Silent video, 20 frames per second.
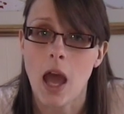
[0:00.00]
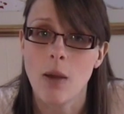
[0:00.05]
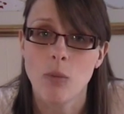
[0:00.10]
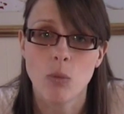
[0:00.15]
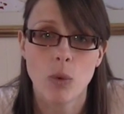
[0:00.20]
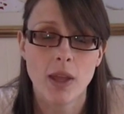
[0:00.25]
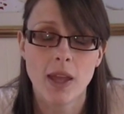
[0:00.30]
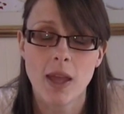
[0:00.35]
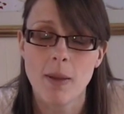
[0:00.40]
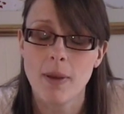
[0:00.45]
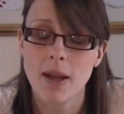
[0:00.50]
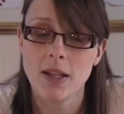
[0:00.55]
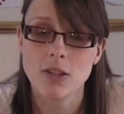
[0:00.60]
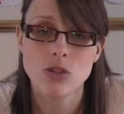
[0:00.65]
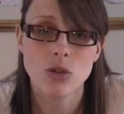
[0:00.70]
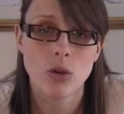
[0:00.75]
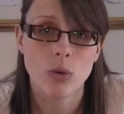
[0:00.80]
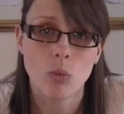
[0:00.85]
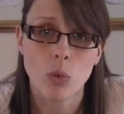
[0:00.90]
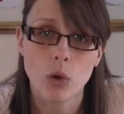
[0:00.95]
we'll get back
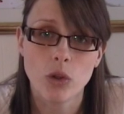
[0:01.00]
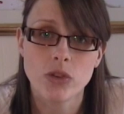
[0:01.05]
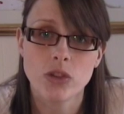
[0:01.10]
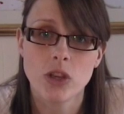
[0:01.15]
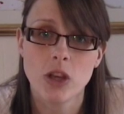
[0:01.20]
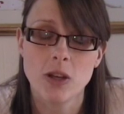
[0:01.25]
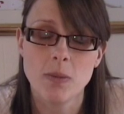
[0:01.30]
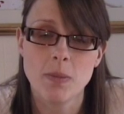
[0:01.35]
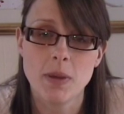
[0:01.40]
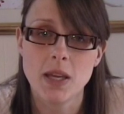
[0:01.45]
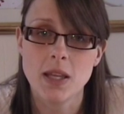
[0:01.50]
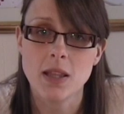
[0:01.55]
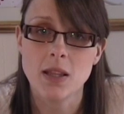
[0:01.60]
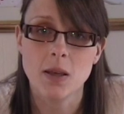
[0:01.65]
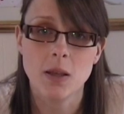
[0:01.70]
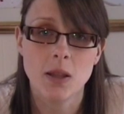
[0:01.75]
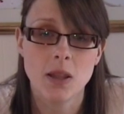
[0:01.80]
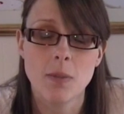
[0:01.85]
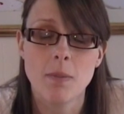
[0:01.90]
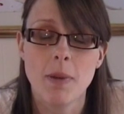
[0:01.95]
to you on what's going to be
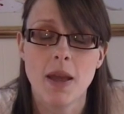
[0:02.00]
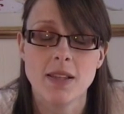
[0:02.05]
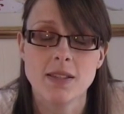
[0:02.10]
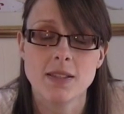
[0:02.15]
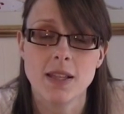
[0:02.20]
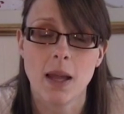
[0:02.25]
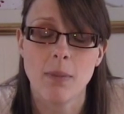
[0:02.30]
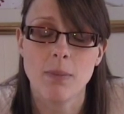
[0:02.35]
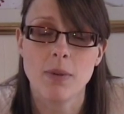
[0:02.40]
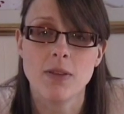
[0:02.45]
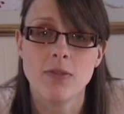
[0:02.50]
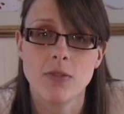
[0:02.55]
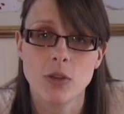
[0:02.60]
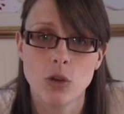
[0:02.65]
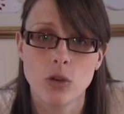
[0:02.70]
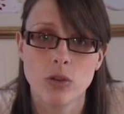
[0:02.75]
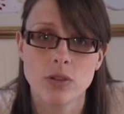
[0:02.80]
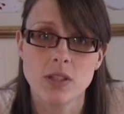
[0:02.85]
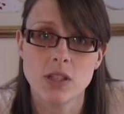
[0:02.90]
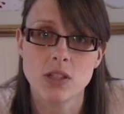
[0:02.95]
the best nappy for
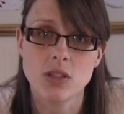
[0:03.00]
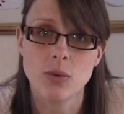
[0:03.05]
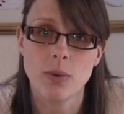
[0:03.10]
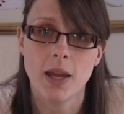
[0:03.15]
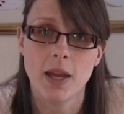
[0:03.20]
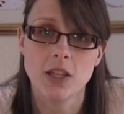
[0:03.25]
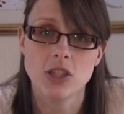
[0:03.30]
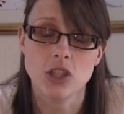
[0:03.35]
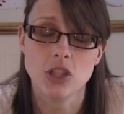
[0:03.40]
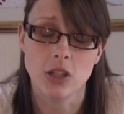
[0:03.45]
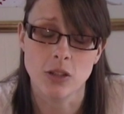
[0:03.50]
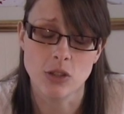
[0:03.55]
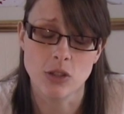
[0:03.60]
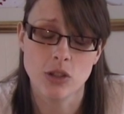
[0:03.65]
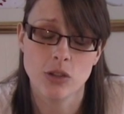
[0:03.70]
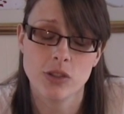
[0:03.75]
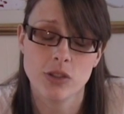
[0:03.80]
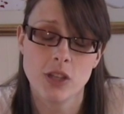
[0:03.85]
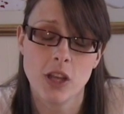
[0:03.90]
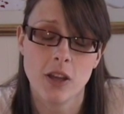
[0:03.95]
your situation and
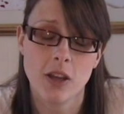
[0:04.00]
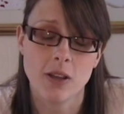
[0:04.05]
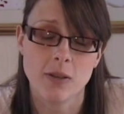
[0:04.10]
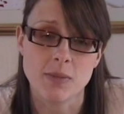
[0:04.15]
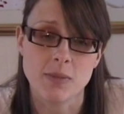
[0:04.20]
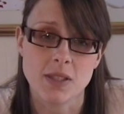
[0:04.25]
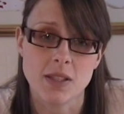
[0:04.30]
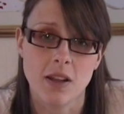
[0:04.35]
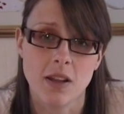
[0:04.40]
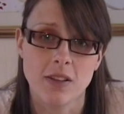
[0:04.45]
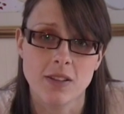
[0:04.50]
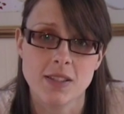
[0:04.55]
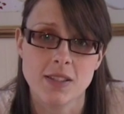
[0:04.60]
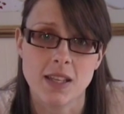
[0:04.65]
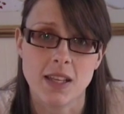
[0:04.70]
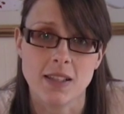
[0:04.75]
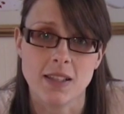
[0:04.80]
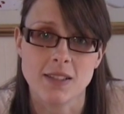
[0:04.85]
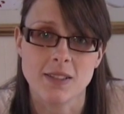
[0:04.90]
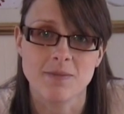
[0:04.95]
your
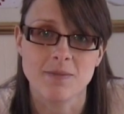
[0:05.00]
circumstances.